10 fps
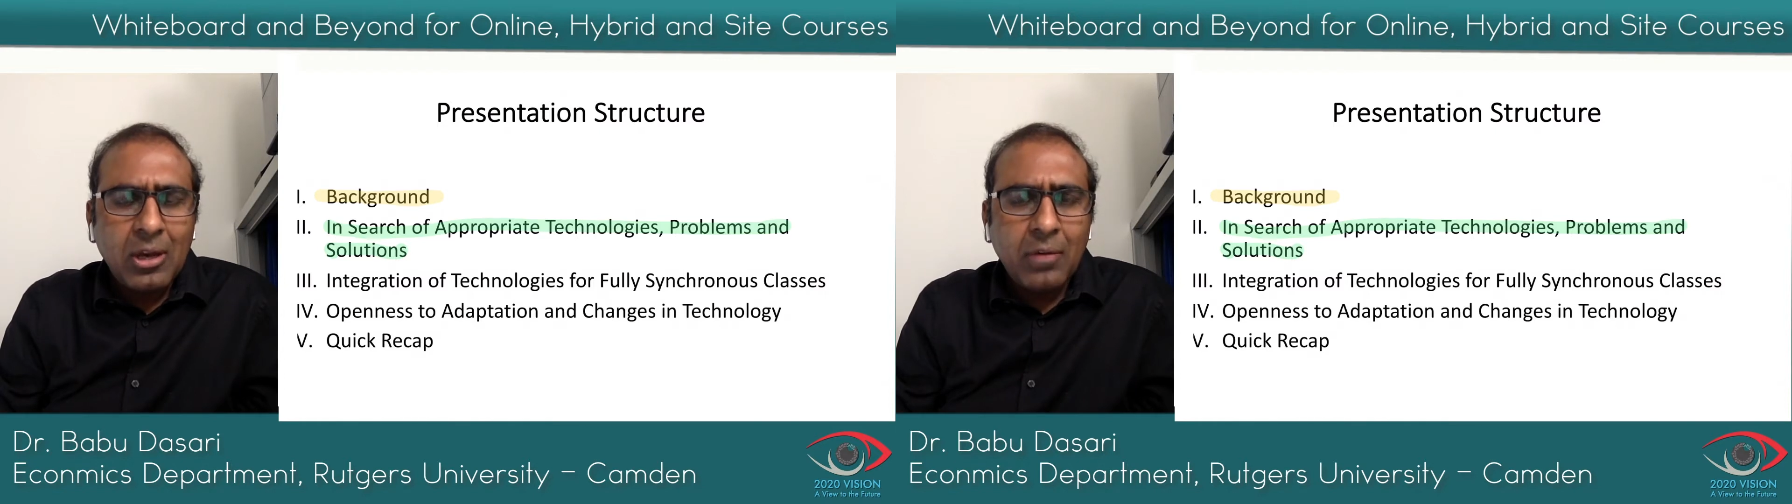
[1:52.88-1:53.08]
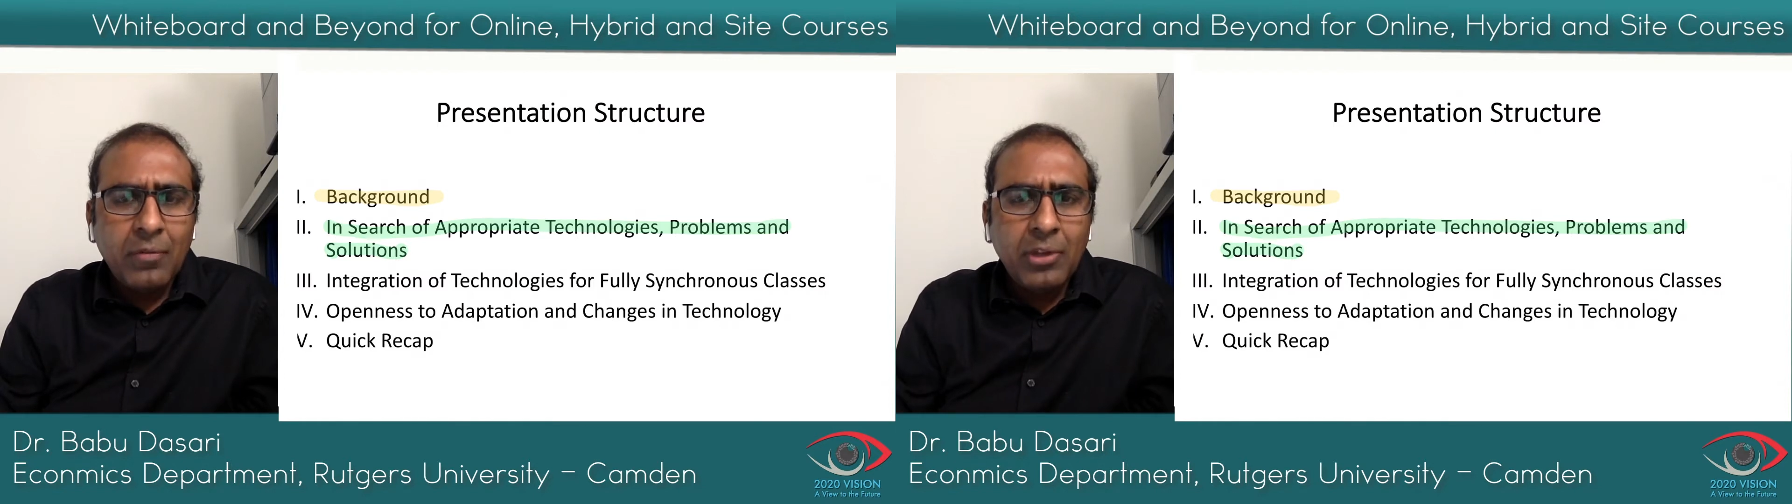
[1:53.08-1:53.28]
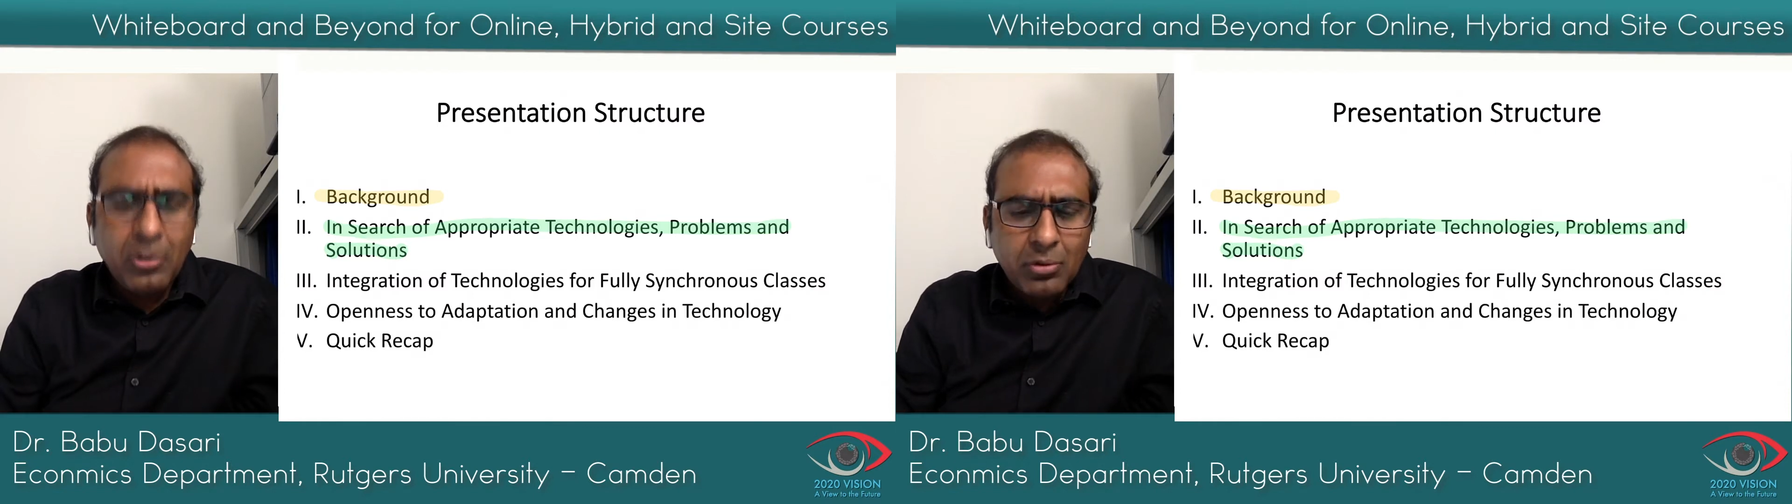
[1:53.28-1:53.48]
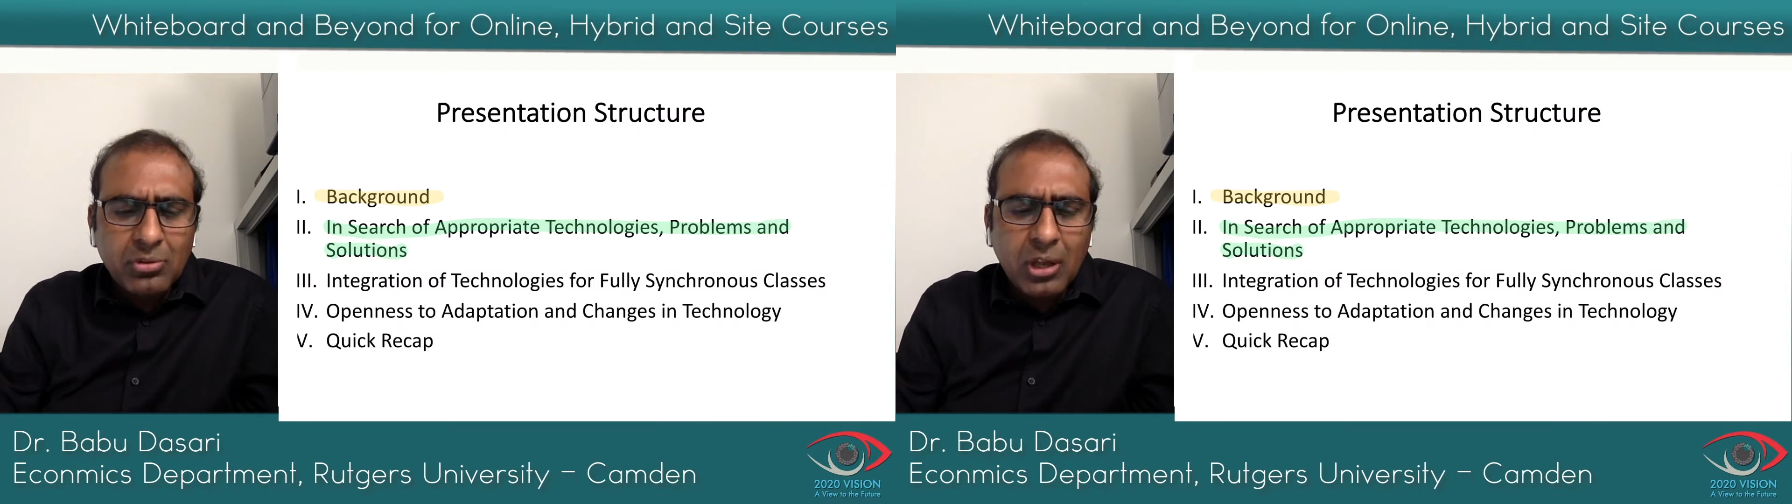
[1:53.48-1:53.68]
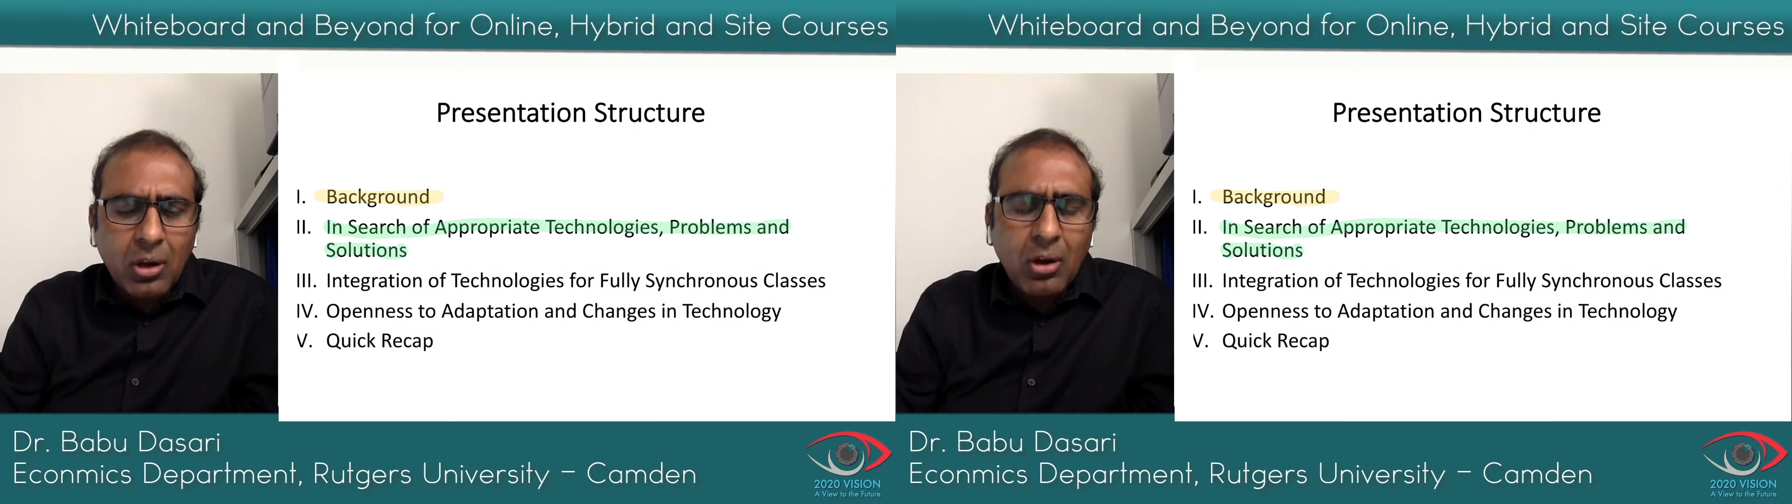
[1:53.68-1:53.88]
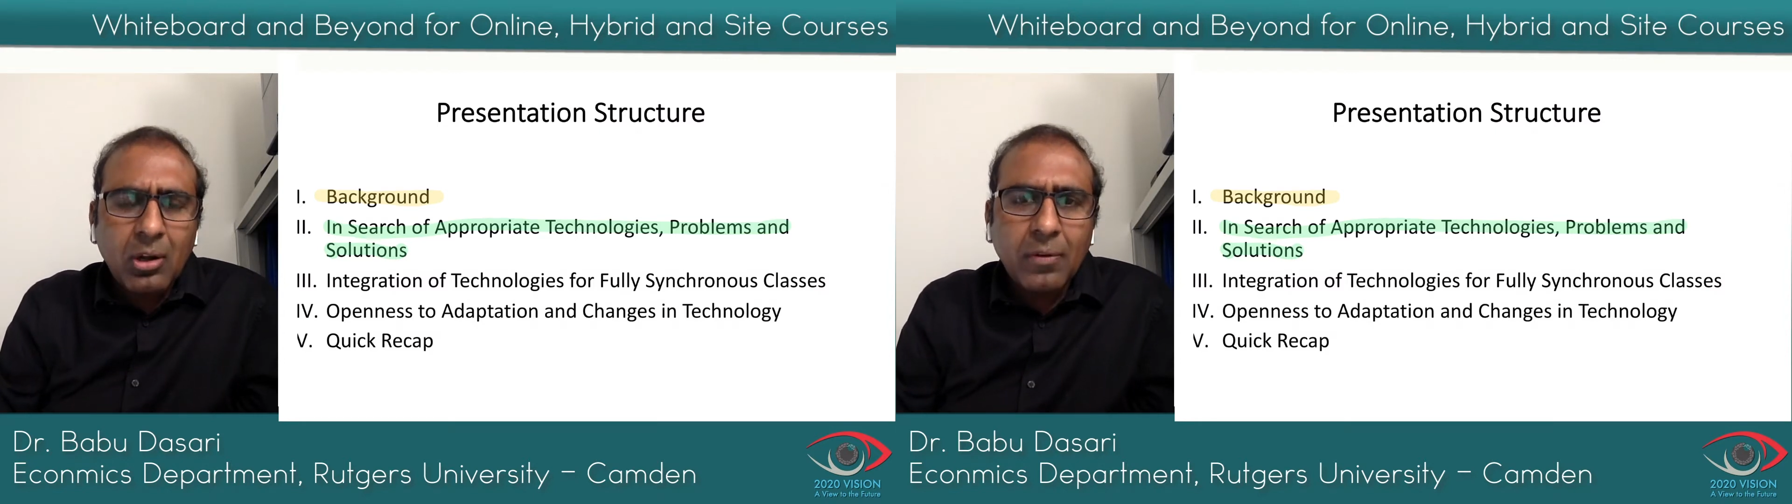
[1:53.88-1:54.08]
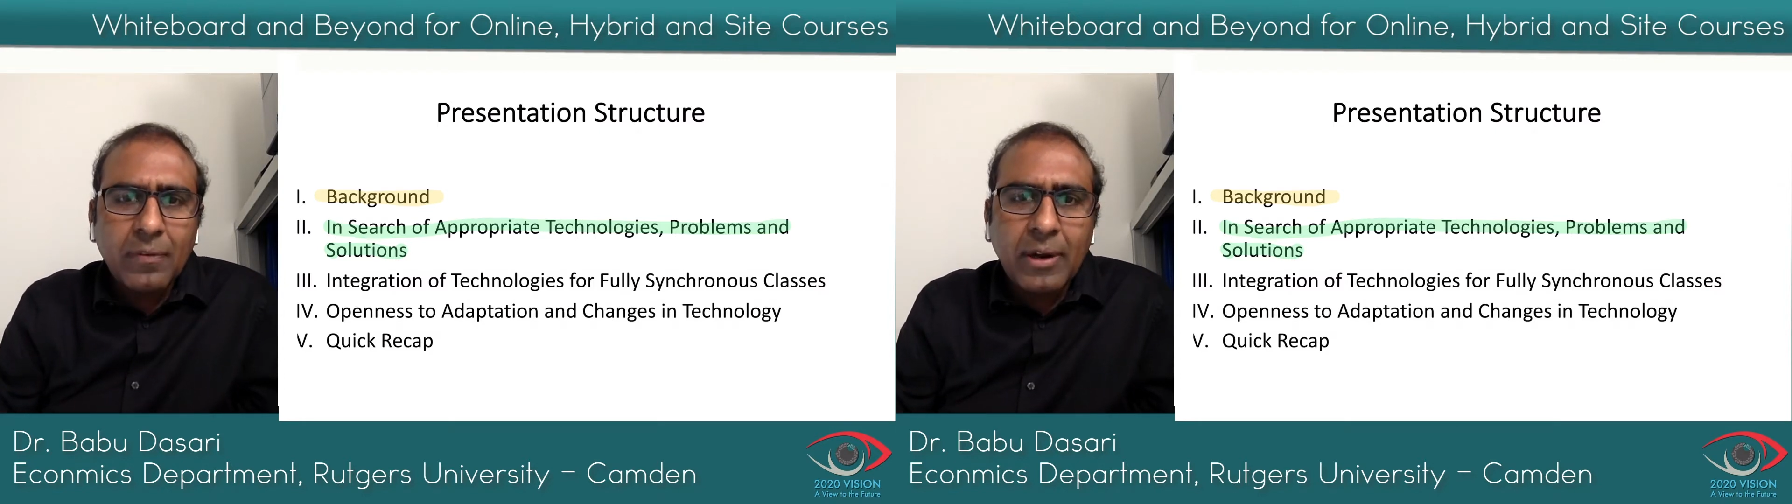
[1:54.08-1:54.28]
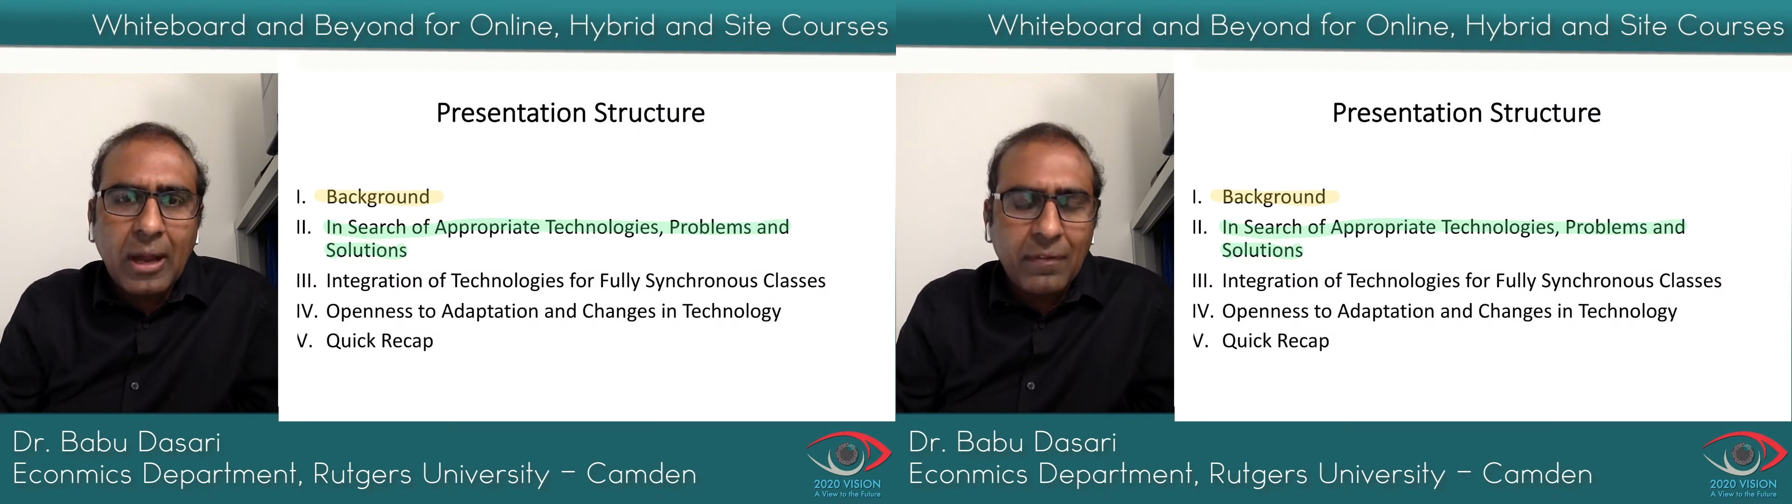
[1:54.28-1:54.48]
we use a lot of
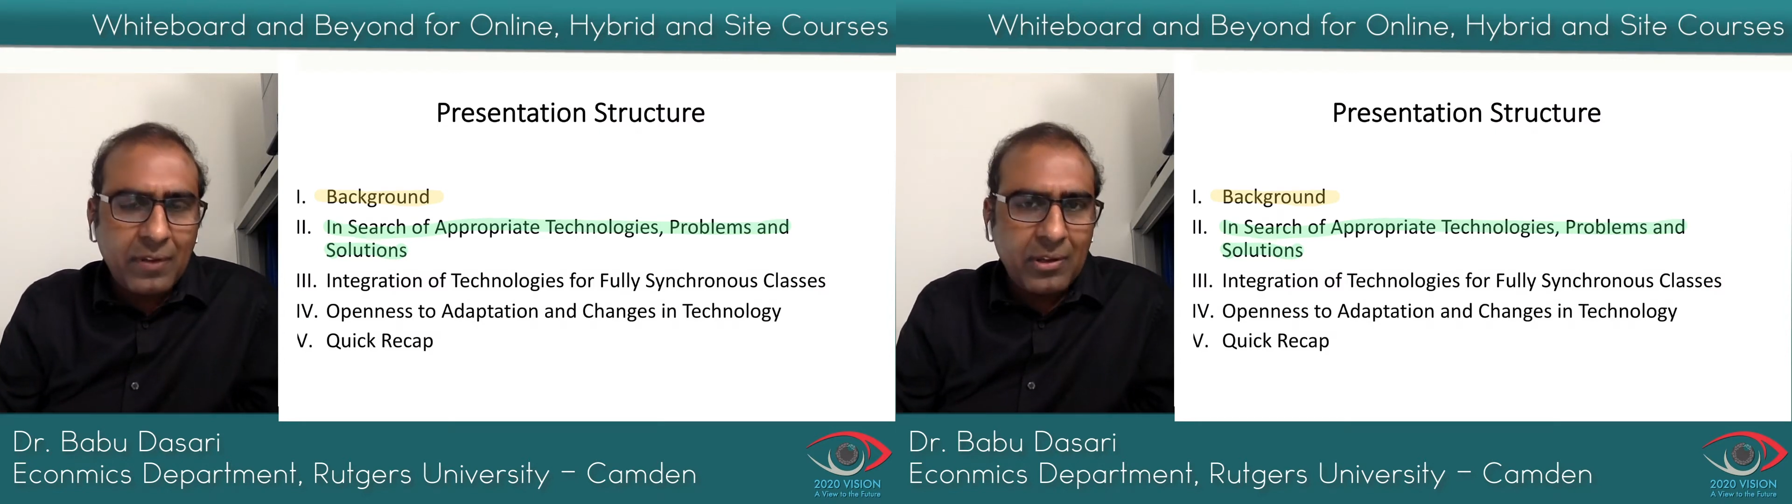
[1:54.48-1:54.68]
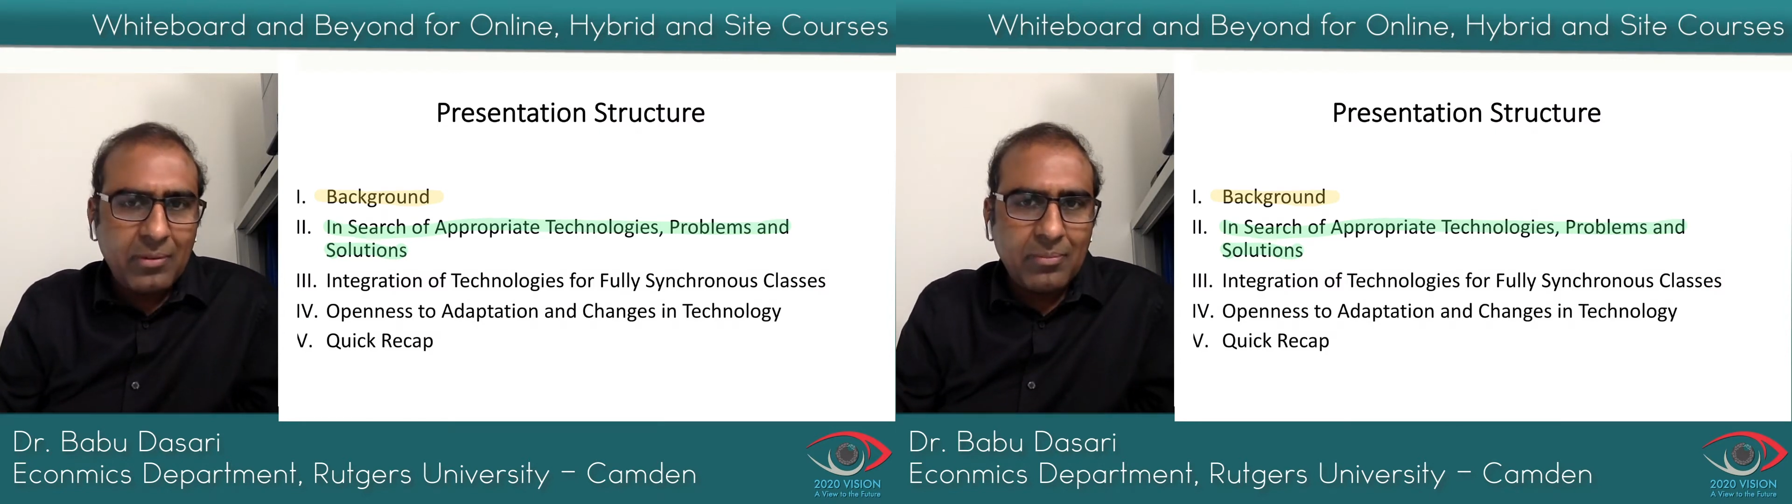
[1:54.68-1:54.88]
graphing.